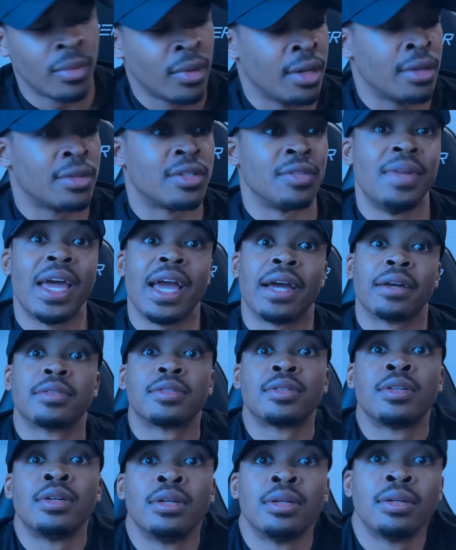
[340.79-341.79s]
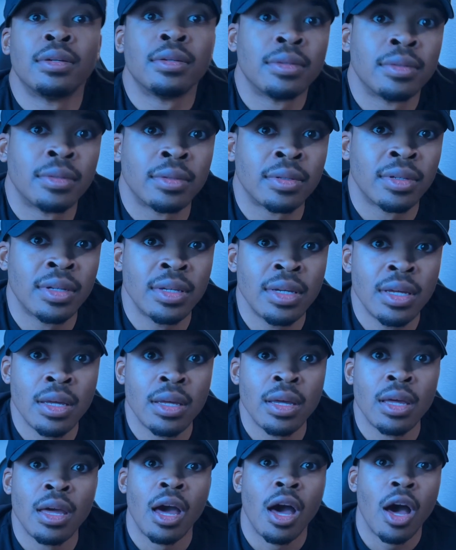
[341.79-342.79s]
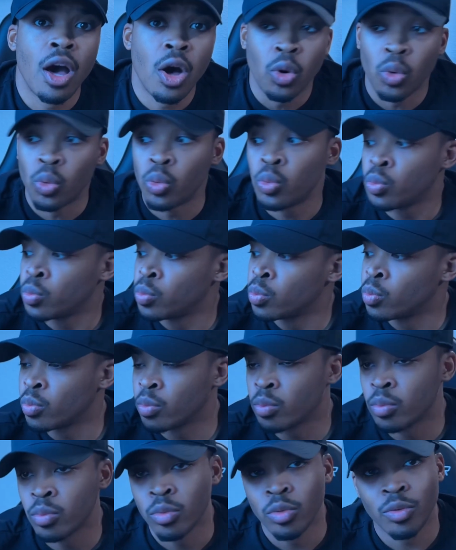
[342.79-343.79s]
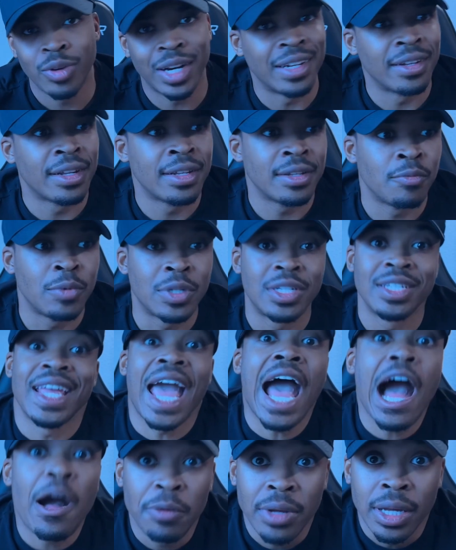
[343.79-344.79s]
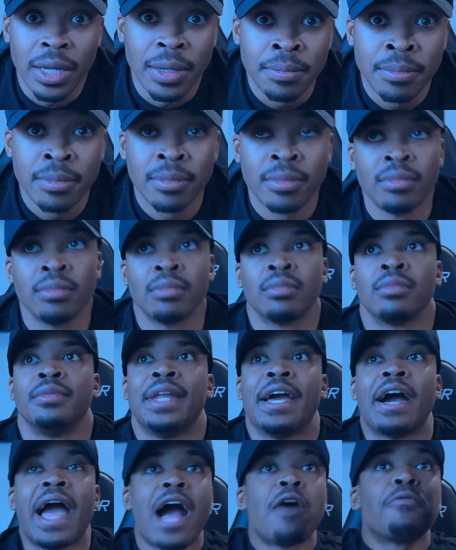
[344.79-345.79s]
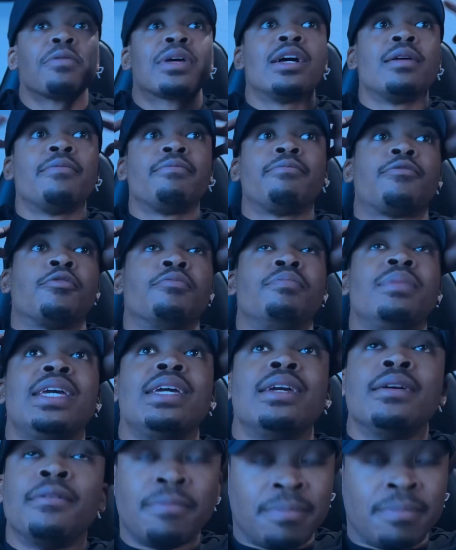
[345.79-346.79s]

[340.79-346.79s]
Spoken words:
So next, O, right, which is outcome. Now, outcome for me